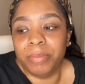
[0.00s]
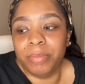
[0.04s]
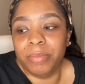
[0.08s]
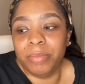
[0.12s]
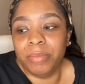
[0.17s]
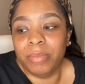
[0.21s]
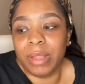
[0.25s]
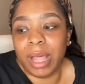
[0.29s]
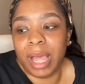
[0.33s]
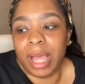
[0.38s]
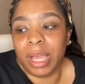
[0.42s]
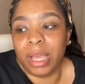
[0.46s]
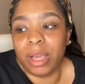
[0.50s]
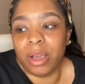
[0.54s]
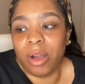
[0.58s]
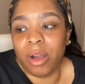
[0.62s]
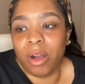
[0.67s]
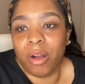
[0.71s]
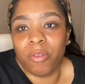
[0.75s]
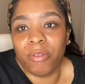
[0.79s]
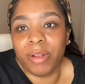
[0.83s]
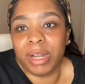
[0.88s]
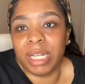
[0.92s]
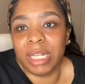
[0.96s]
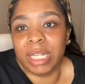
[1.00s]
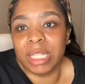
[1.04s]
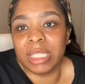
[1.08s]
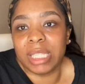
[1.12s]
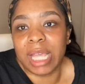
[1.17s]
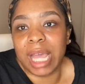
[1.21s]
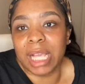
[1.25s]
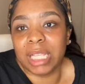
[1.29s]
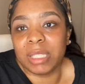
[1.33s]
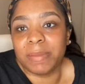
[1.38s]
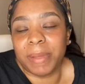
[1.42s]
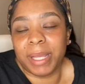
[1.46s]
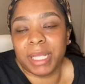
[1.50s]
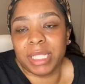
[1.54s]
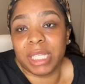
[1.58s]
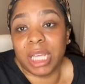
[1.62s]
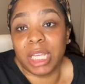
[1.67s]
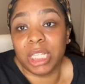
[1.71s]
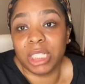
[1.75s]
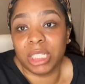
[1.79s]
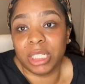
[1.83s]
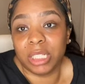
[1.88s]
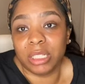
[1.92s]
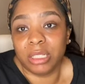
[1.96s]
like already this
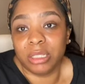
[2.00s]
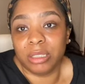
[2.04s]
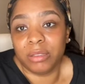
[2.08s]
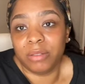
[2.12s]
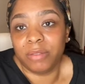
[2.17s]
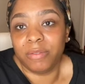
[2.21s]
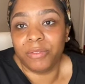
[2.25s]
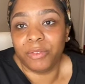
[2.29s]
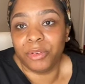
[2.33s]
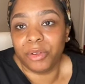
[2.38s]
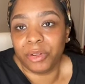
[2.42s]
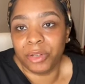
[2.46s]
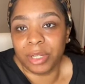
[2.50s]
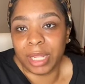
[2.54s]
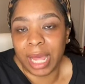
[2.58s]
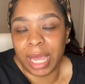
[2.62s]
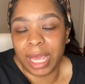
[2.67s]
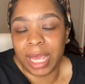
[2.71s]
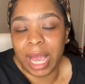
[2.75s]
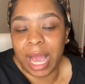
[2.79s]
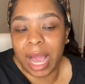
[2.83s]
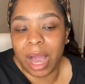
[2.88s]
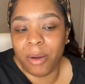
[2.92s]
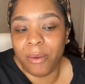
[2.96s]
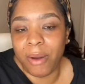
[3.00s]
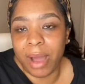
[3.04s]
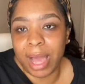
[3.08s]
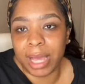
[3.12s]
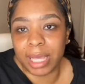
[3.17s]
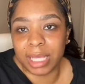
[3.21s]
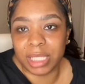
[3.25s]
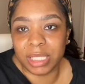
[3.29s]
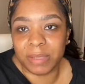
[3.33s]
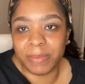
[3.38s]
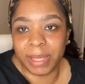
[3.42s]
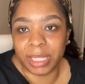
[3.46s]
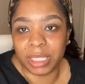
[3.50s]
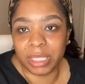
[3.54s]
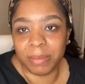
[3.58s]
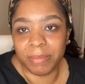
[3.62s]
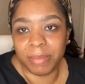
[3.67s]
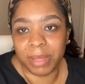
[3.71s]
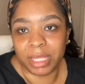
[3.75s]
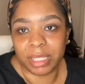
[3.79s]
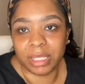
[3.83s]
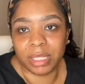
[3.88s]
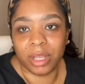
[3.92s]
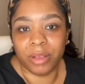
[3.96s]
expectation for like how I expected
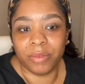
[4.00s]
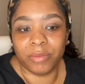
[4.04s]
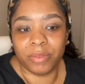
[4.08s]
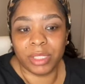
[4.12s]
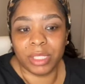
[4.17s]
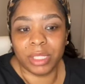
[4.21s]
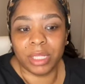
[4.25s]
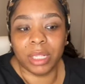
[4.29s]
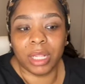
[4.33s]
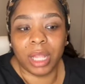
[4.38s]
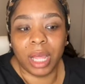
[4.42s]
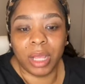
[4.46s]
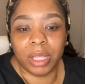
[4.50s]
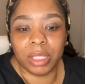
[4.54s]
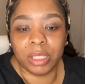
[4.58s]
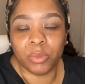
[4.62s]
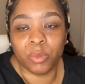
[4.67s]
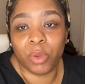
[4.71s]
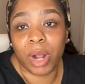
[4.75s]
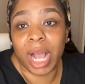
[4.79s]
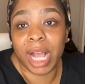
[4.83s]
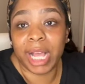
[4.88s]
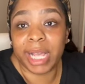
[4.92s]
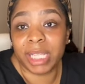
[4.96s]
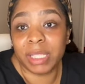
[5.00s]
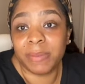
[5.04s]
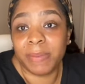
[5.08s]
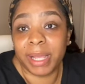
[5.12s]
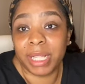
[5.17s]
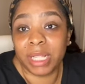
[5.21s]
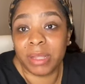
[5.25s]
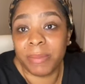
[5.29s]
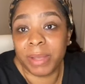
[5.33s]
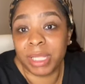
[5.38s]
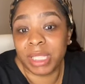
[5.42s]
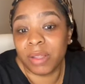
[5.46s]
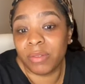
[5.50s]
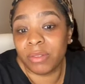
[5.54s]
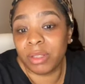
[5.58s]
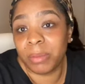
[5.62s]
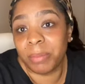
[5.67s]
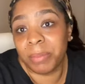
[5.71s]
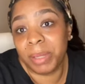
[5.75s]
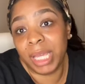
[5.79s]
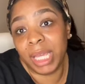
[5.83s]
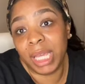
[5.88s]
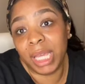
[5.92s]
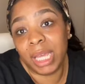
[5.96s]
myself to, like where I expected myself to
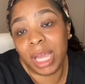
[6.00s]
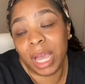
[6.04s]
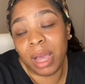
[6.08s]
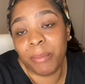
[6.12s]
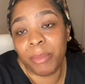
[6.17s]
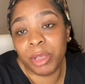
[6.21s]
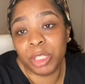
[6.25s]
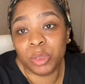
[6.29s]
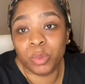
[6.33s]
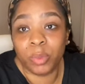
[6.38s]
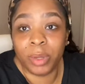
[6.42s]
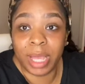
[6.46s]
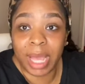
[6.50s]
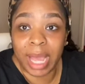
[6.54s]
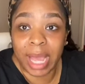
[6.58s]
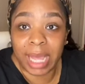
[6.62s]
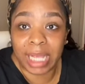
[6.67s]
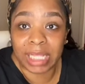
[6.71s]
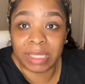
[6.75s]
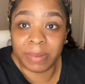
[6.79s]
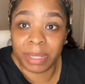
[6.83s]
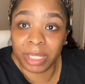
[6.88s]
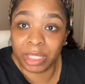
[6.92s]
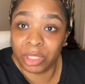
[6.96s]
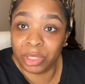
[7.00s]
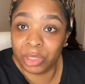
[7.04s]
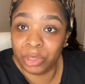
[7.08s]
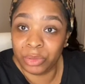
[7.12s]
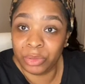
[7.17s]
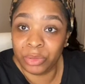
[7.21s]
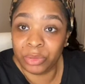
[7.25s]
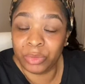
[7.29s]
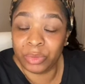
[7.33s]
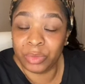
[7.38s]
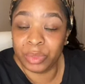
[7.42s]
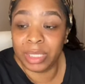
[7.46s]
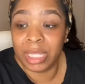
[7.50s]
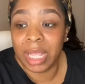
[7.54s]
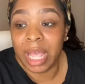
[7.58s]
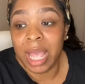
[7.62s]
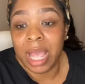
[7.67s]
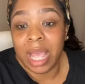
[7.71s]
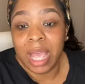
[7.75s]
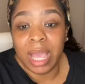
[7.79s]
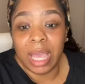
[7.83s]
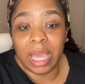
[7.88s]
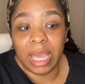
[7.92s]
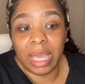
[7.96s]
be, how much weight I expect to lose,
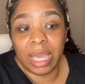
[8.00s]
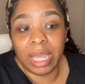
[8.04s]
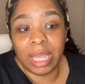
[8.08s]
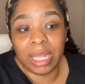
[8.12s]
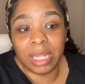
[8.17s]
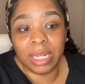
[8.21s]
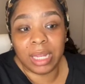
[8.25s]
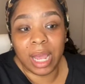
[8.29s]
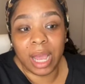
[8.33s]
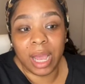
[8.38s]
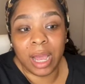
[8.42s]
and